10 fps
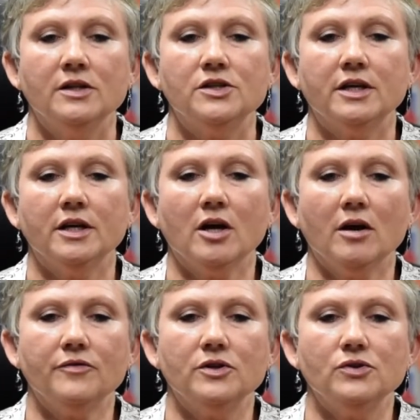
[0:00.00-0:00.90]
To kick
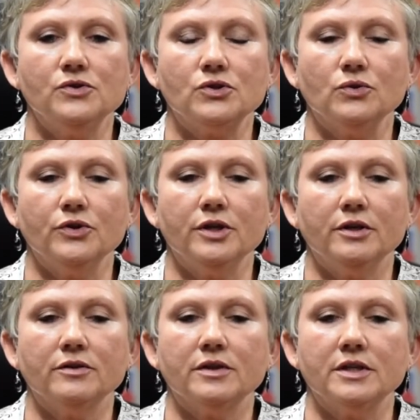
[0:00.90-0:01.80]
off the new school
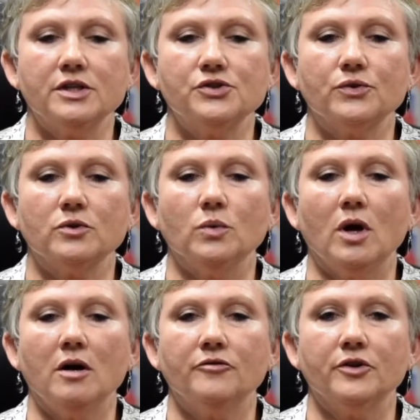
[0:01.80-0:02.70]
year, the district will
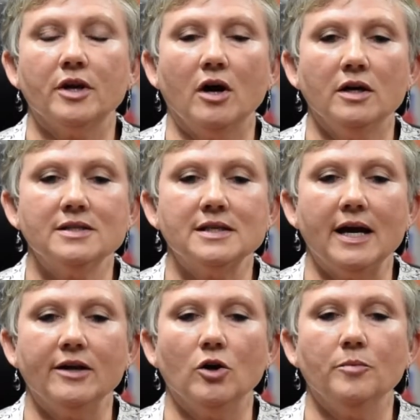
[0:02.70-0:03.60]
offer an
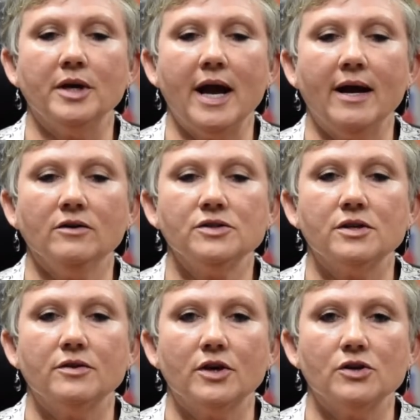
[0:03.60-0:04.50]
on-site open house
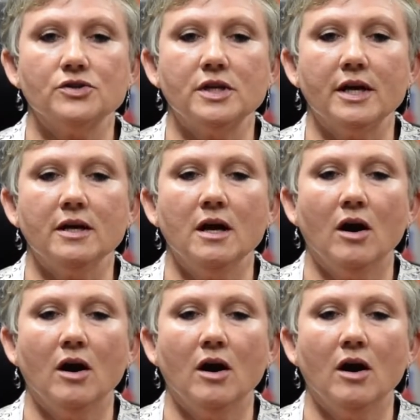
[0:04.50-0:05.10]
Thursday,